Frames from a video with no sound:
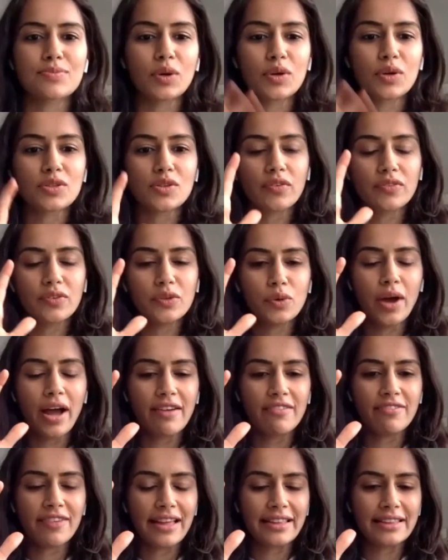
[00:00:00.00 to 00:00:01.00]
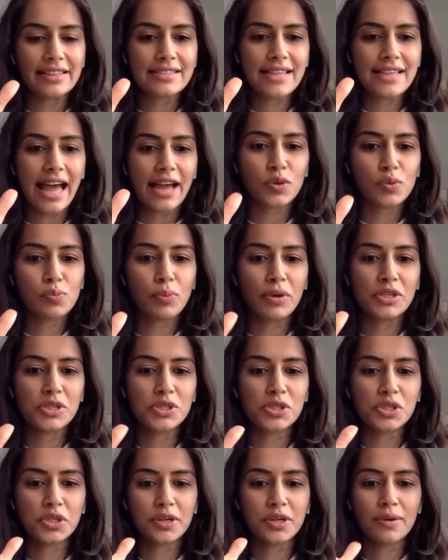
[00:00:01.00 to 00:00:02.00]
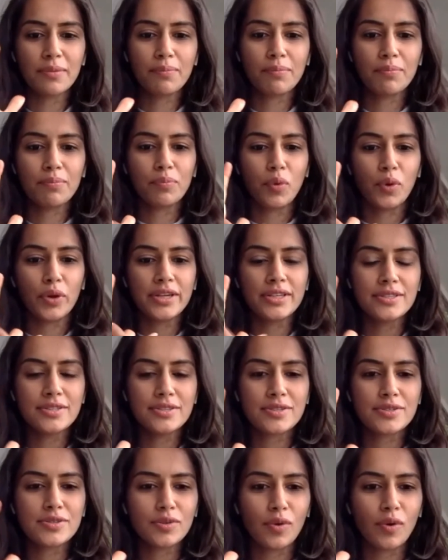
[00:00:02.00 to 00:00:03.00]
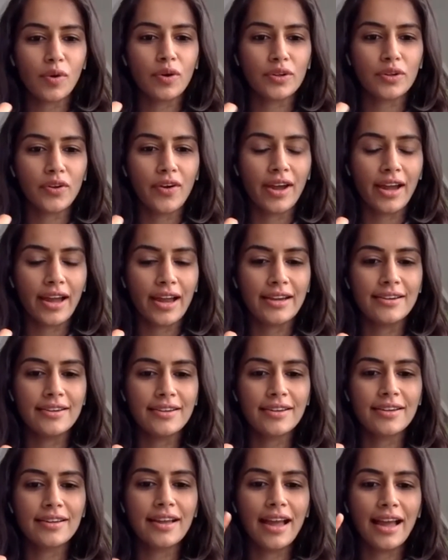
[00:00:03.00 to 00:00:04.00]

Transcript: because you have these acupuncture points on your hand,